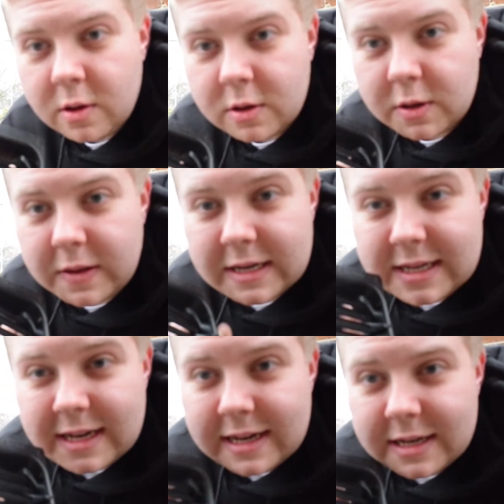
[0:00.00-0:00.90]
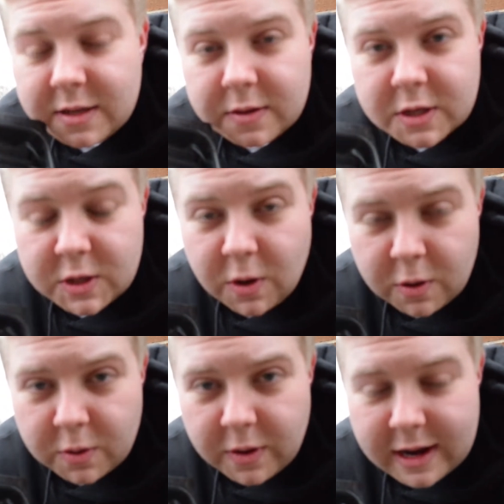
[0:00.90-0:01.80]
So this is the
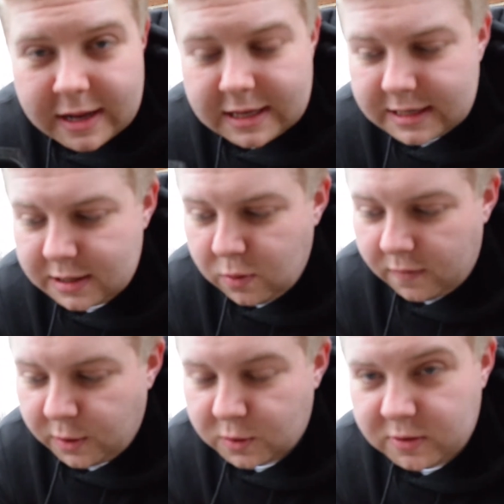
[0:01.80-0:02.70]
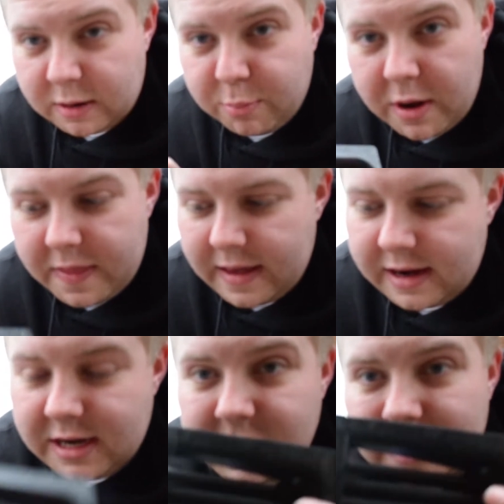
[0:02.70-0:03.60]
snow grate. This is what Volkswagen put in there,
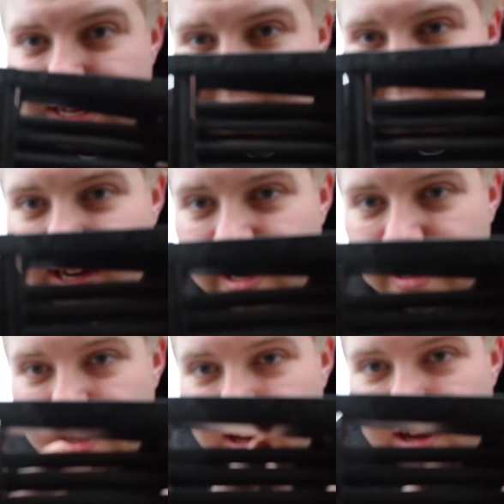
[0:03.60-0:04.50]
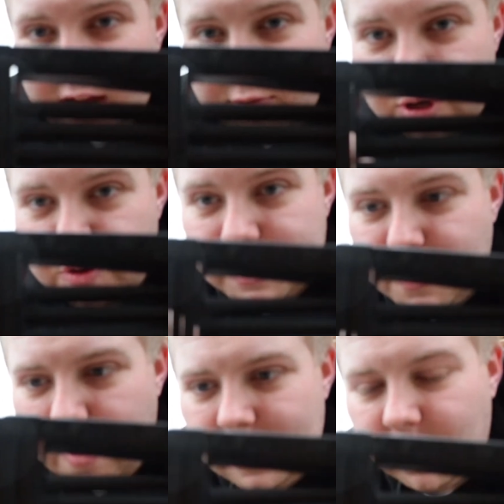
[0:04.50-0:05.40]
and as you can see, it restricts
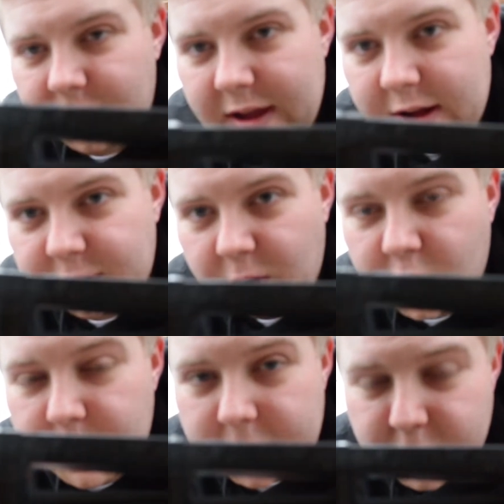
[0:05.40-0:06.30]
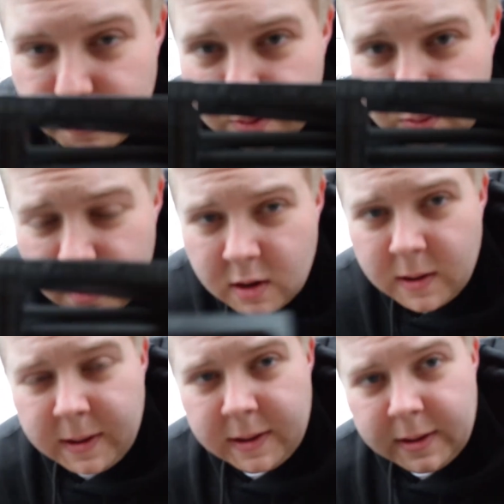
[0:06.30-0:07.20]
quite a lot of airflow coming through.
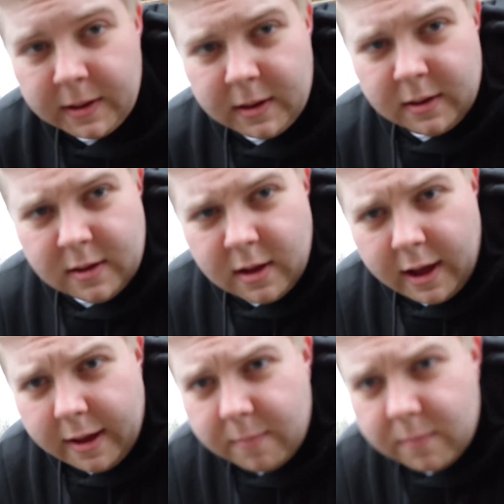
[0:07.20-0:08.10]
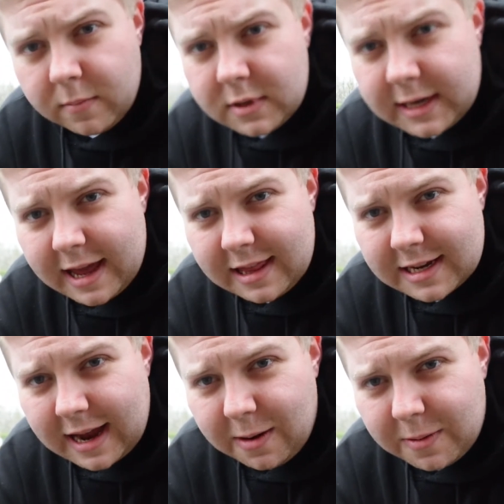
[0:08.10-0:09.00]
To get
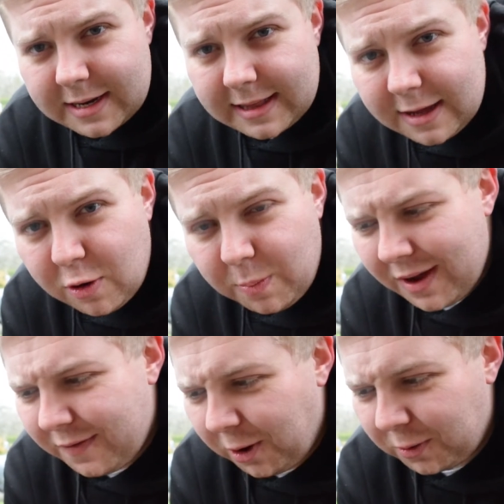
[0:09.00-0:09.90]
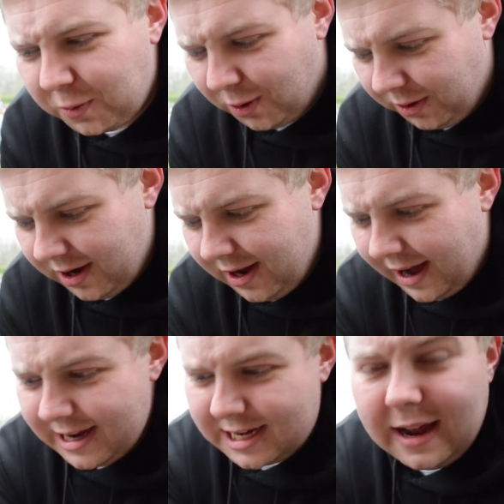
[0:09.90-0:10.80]
this out, it's a little bit of an odd one.
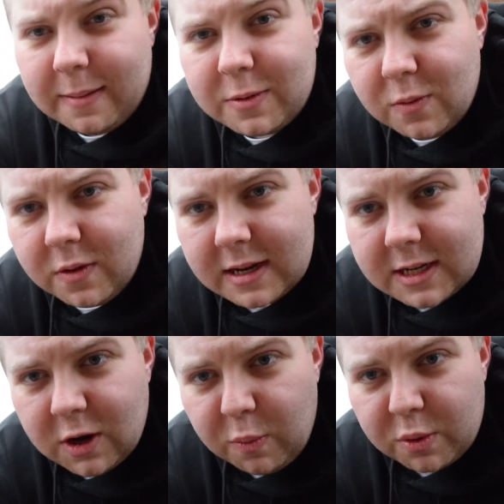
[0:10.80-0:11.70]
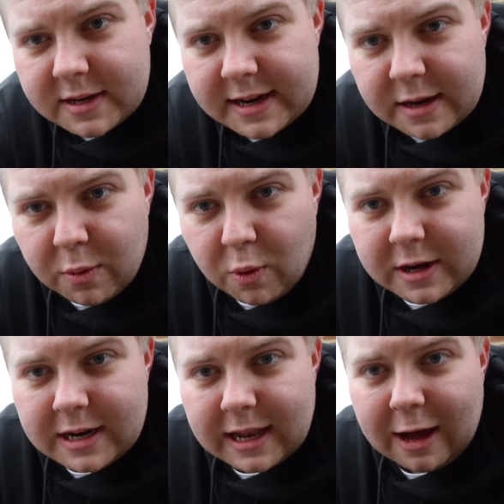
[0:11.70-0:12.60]
I snapped one of these top ones here, but what
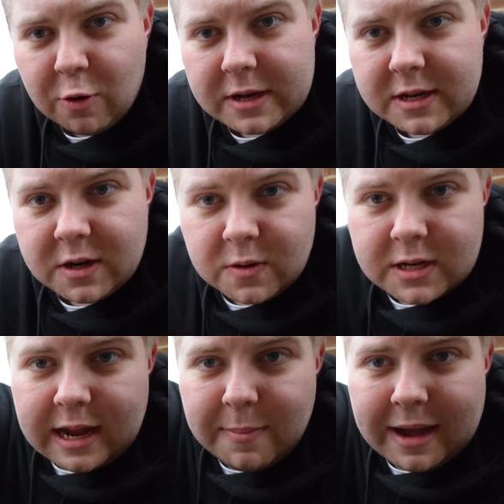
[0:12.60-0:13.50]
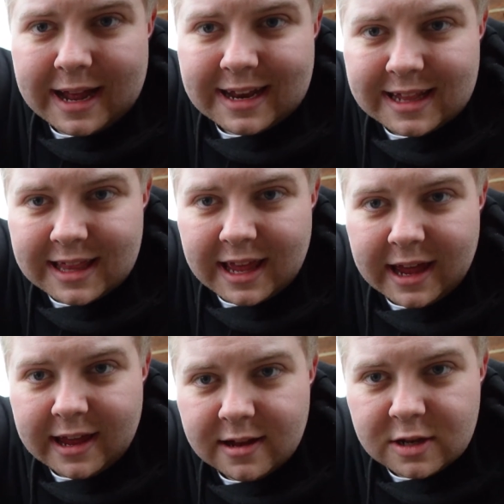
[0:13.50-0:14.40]
it did allow me to do is to get my hand in
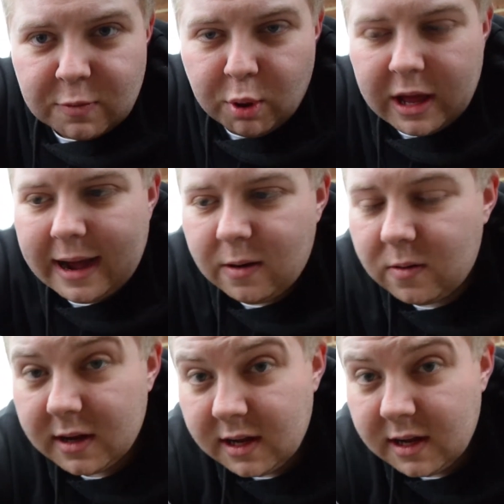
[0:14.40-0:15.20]
there to pull it out,